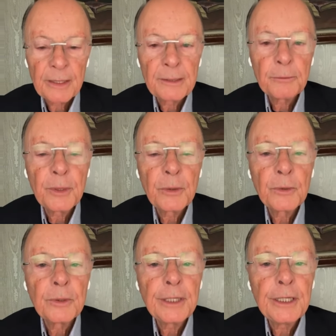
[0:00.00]
In the
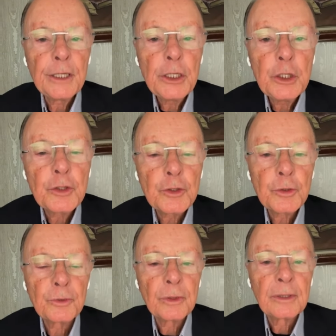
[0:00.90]
beginning
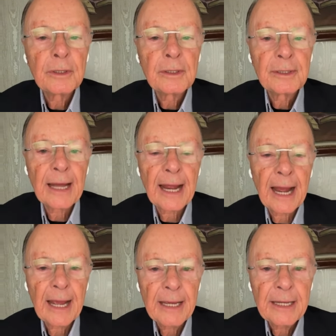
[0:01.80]
of my
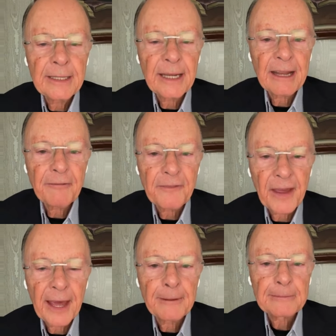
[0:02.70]
faith,
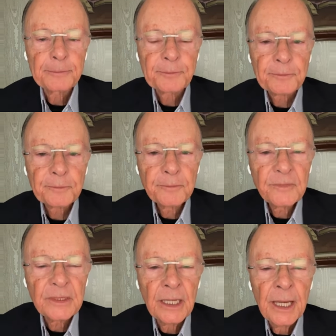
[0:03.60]

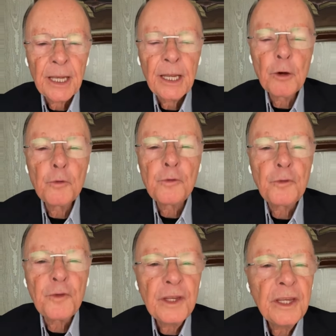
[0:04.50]
I would
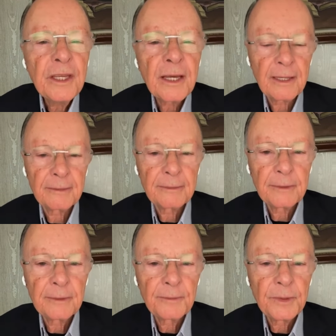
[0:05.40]
see
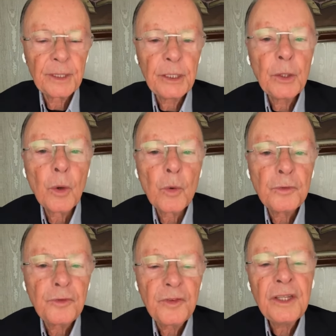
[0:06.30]
and hear
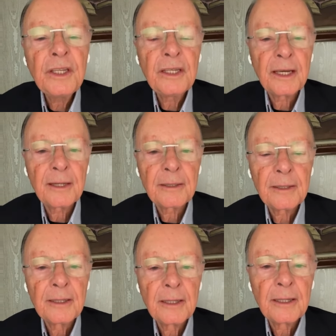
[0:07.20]

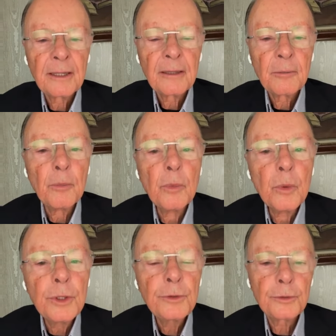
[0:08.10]

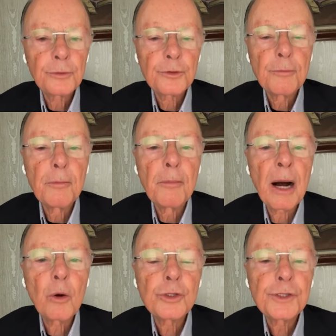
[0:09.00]
many
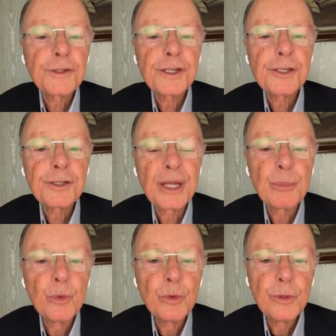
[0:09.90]
bad
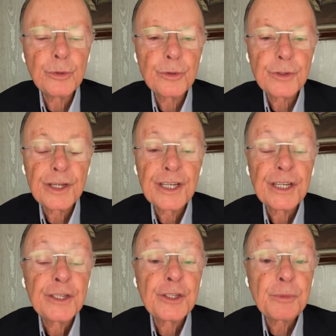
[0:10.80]
testimonies
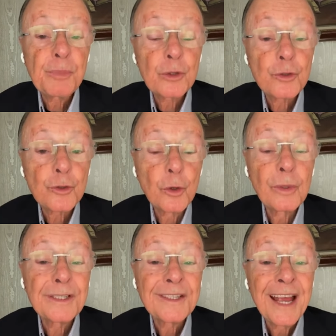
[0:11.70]
of
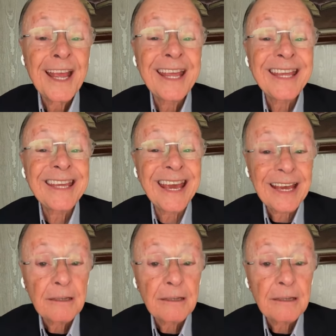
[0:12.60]
people who,